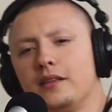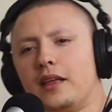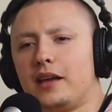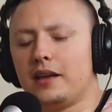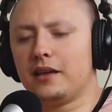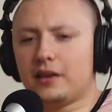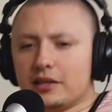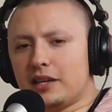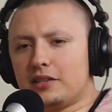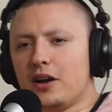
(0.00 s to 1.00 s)
Like,
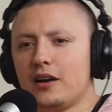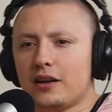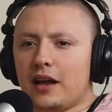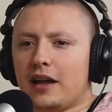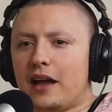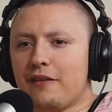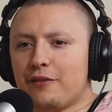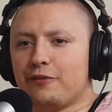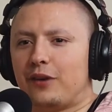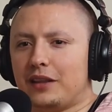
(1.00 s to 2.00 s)
because I
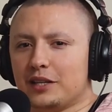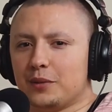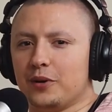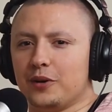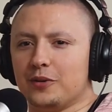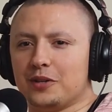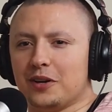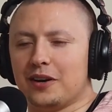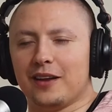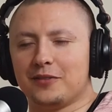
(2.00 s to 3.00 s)
have a friend that's a
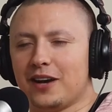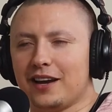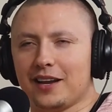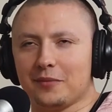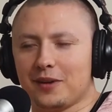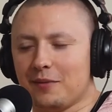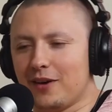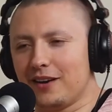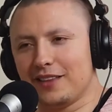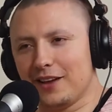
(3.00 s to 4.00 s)
producer, and I've tried to get him to come
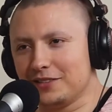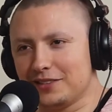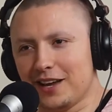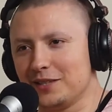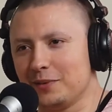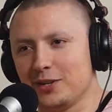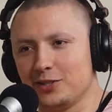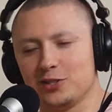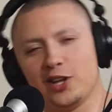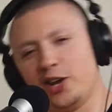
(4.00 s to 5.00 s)
on 1,000 times, but
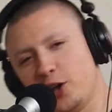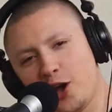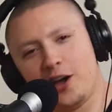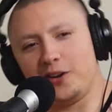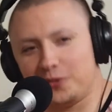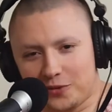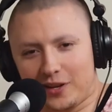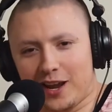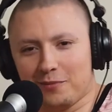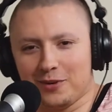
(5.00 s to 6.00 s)
he's just like, nah, I don't do
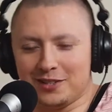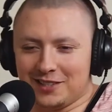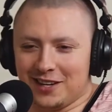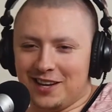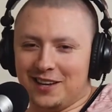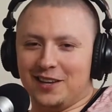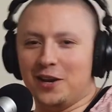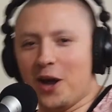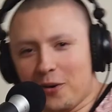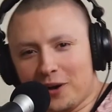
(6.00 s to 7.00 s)
cameras.
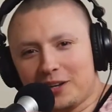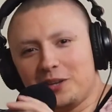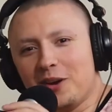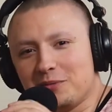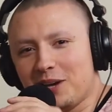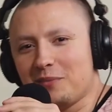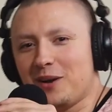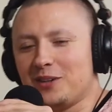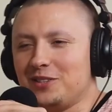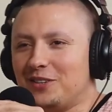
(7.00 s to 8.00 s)
Noah, I'm talking
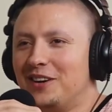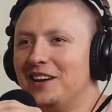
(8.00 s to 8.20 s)
about you.